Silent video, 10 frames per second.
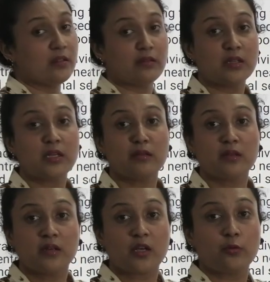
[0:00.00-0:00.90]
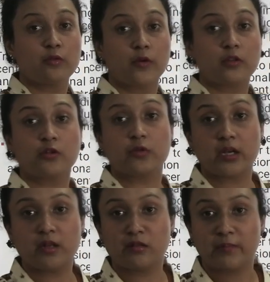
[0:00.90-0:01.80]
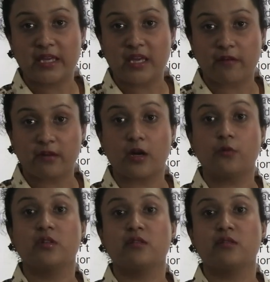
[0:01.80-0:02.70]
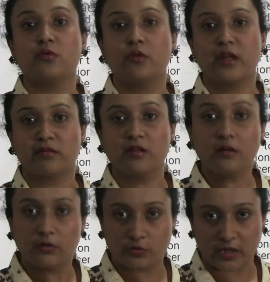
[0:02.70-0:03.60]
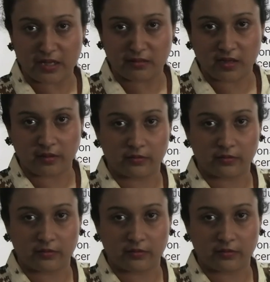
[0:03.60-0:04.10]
the cities and towns where the trading is being carried out, this is known as the trading center.